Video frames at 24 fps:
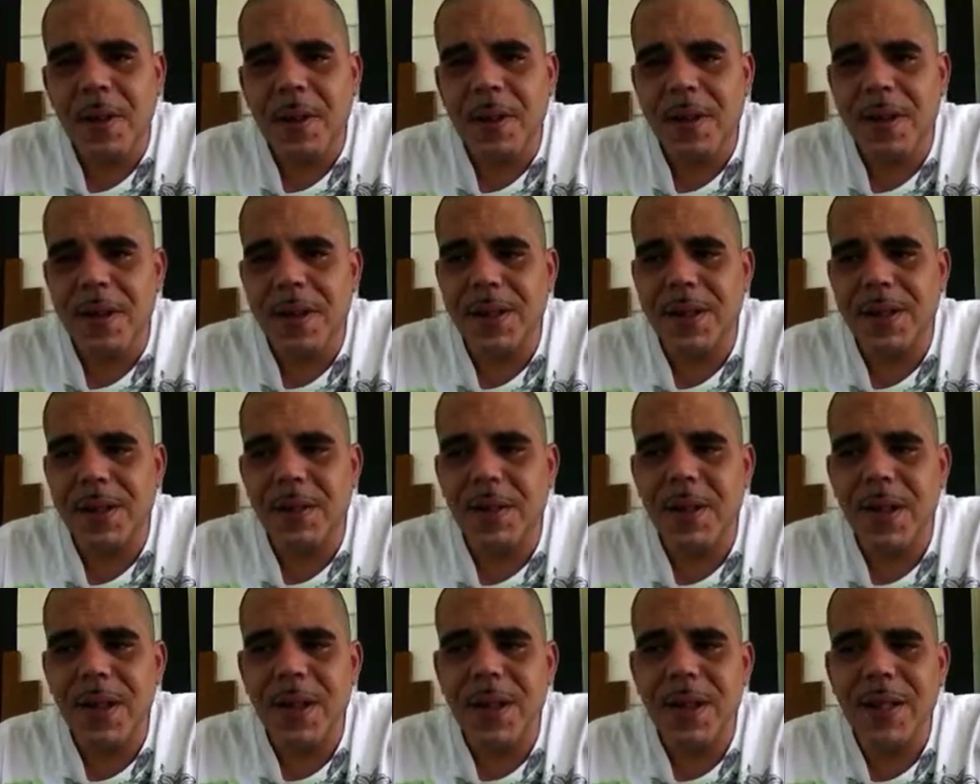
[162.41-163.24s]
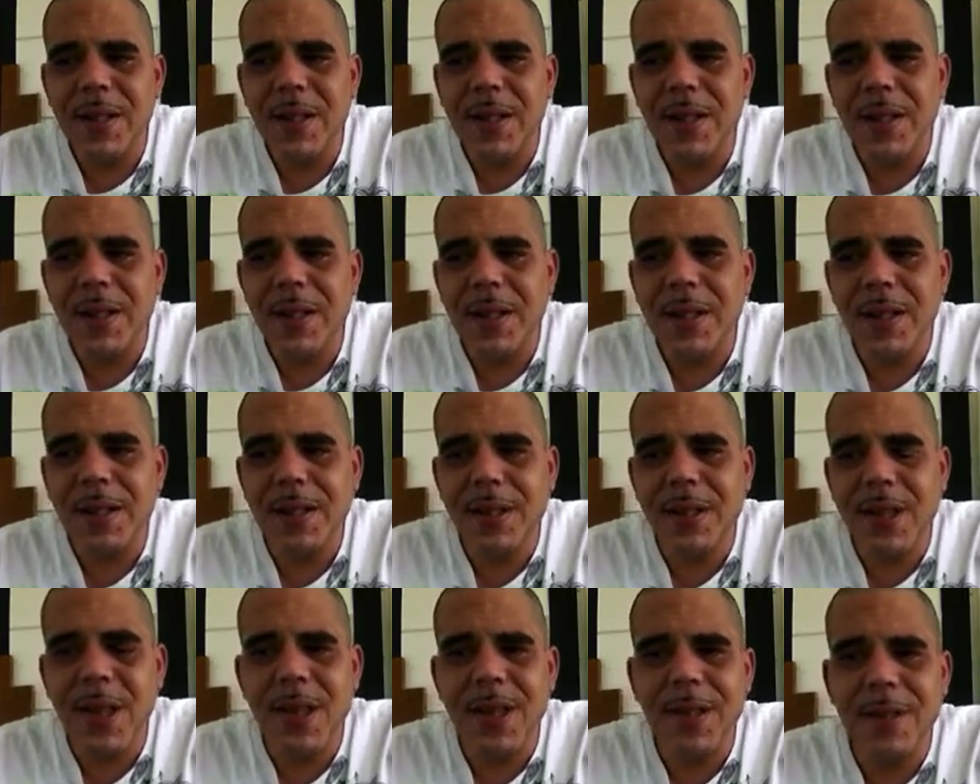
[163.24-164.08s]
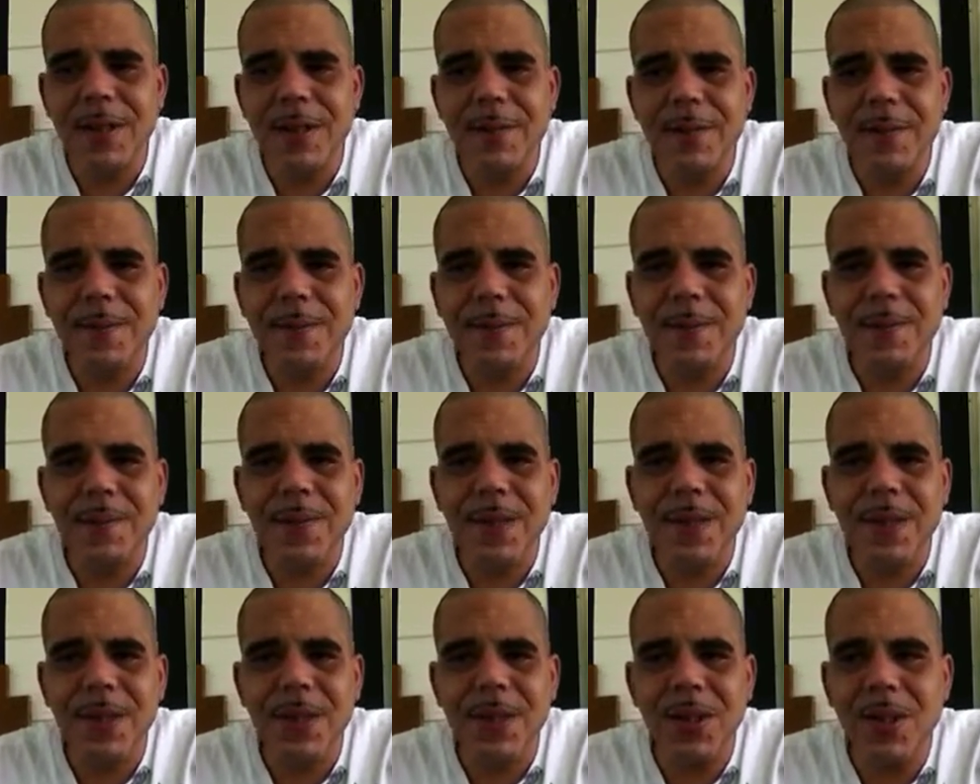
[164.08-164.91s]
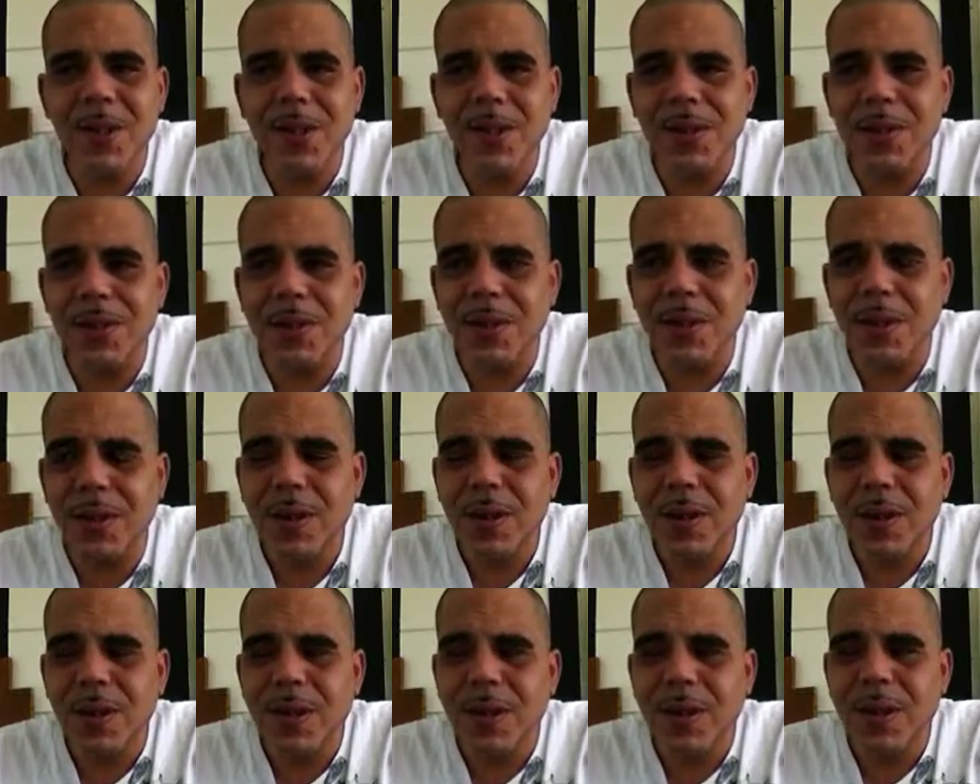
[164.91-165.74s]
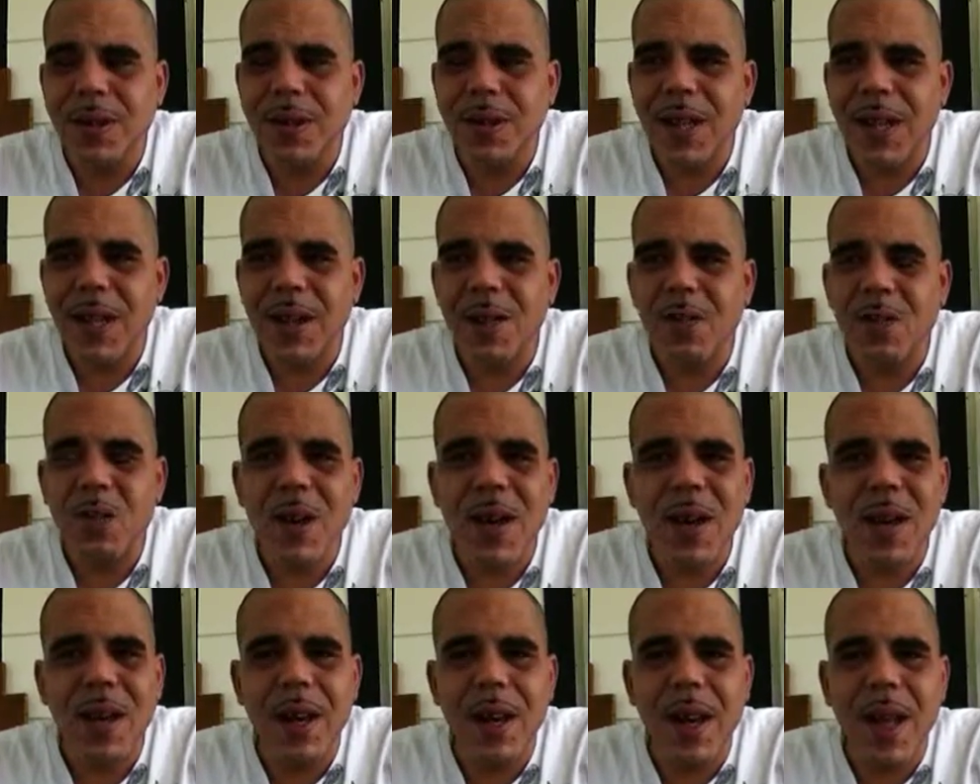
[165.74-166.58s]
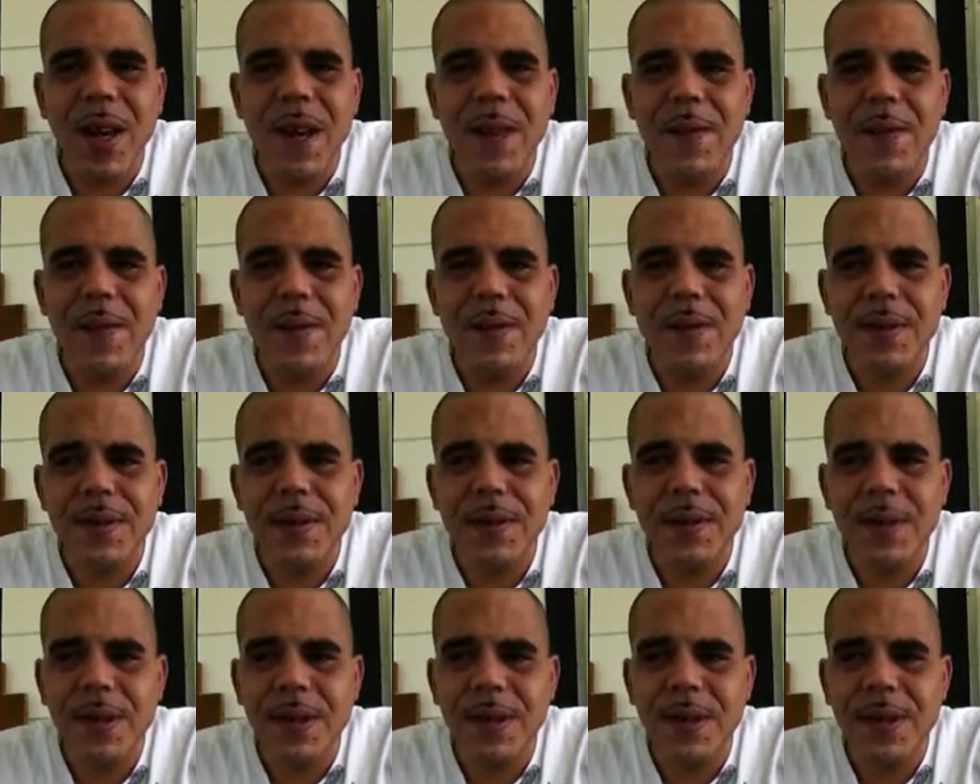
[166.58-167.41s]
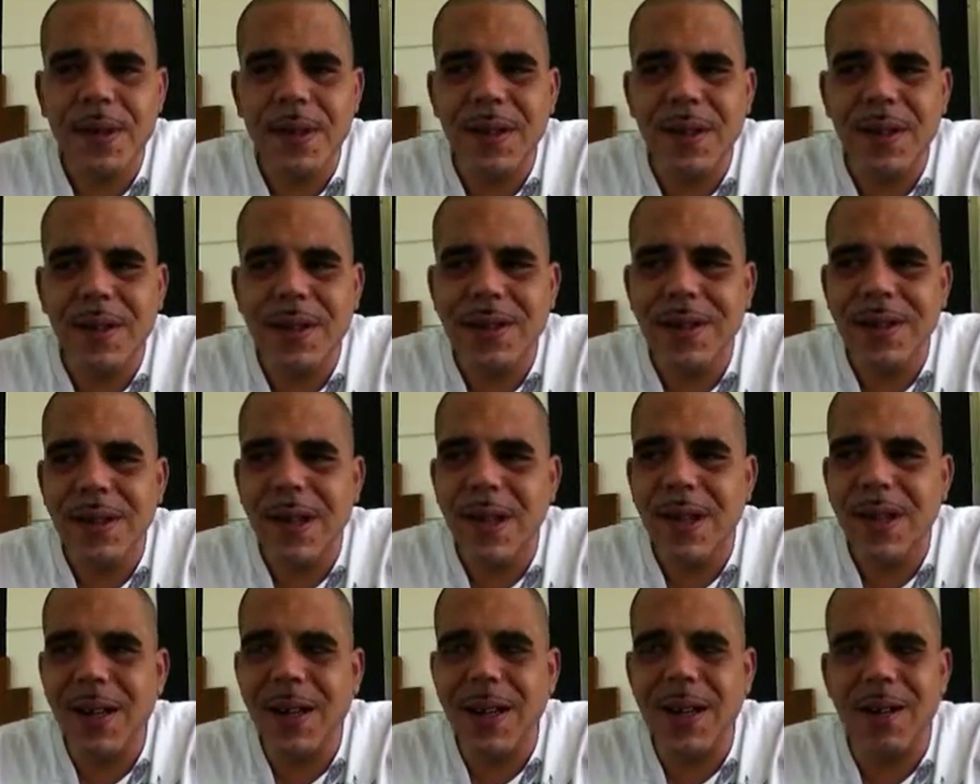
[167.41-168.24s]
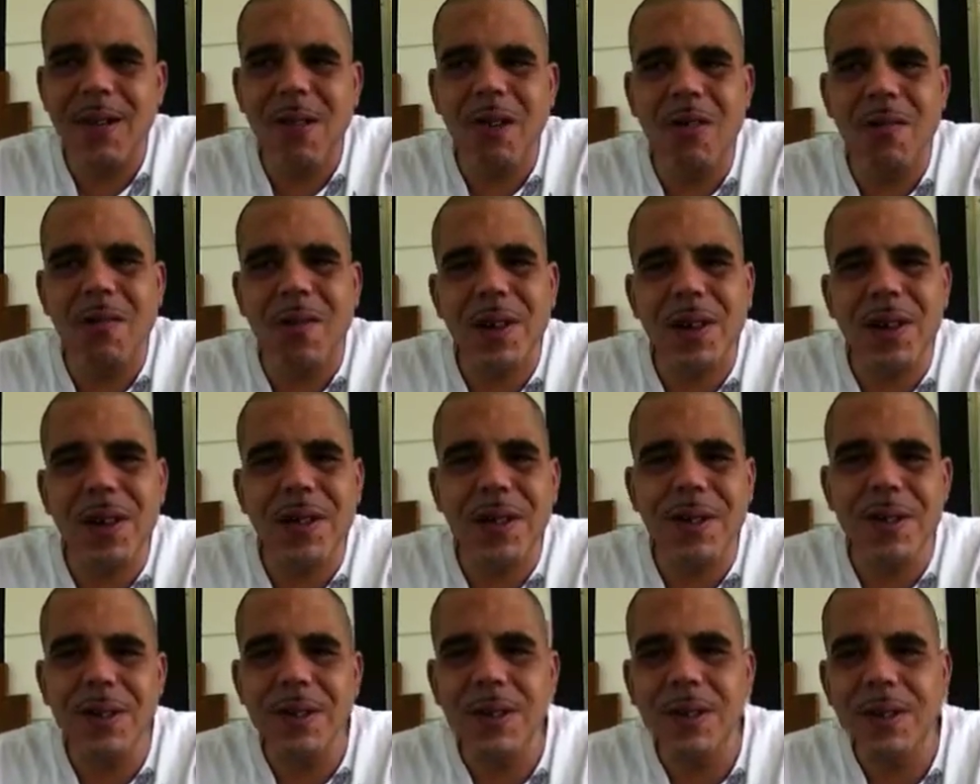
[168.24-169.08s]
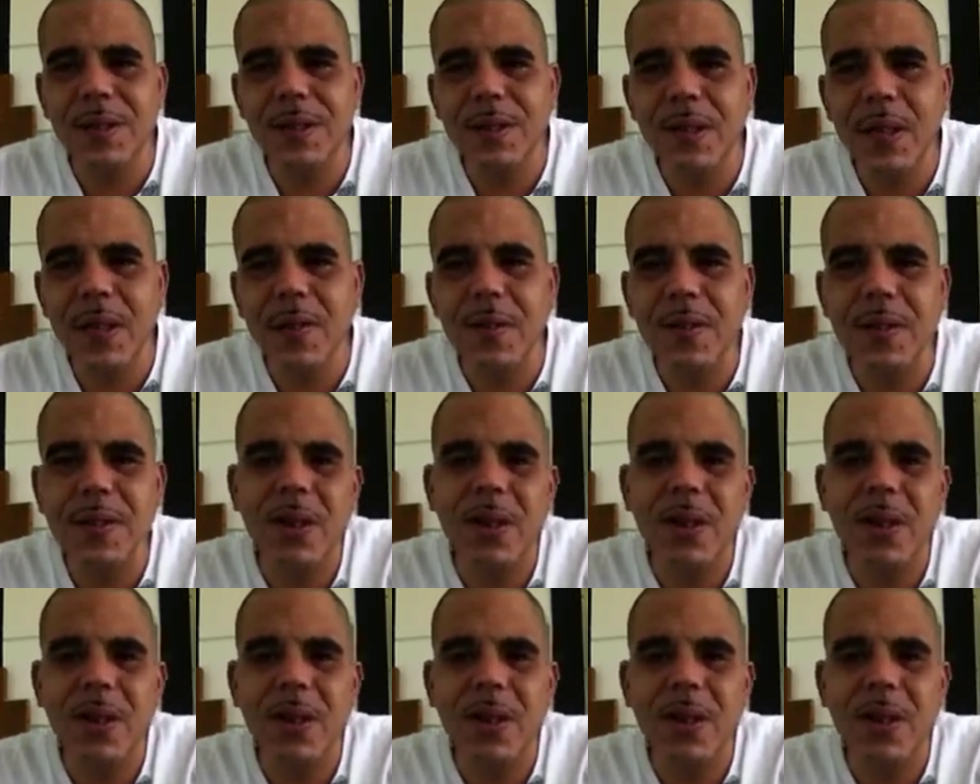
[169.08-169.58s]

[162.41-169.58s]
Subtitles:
because the way they teach it is like, you know, it's like a way of life. It's not like all religious and stuff.